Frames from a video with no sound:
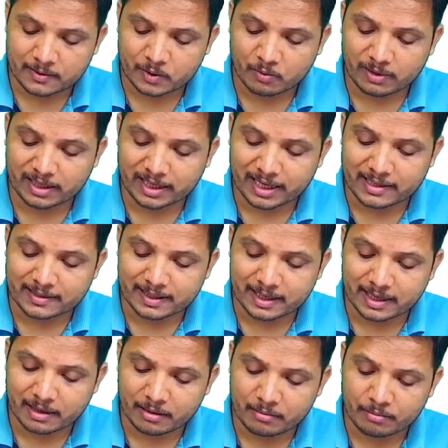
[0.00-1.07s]
so one can say
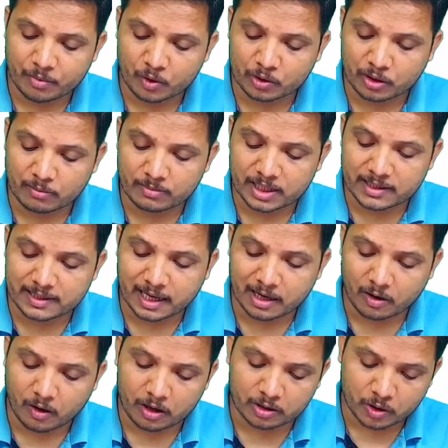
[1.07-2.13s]
both of these are
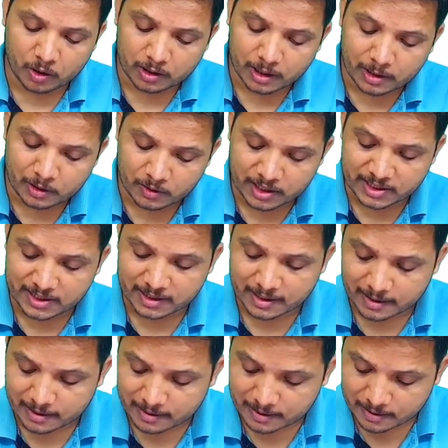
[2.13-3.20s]
orthogonal to each other